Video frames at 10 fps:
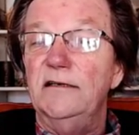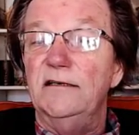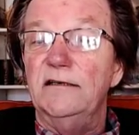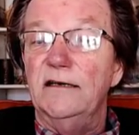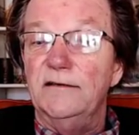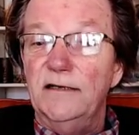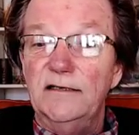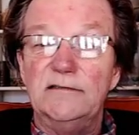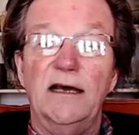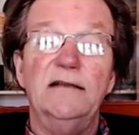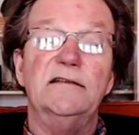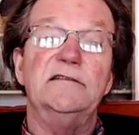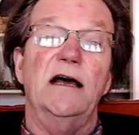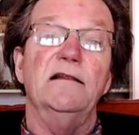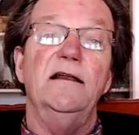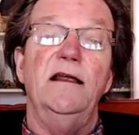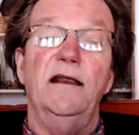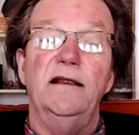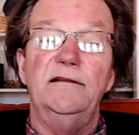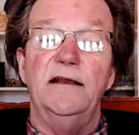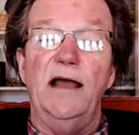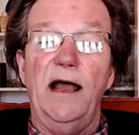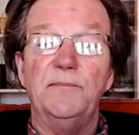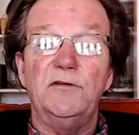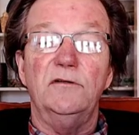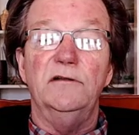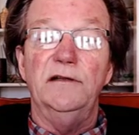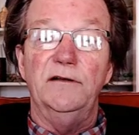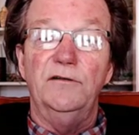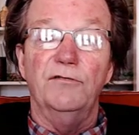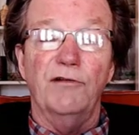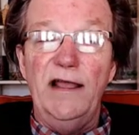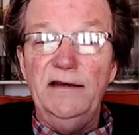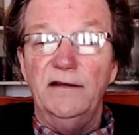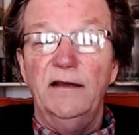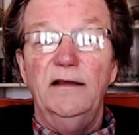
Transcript: And they decided to sell it, and it did absolutely great.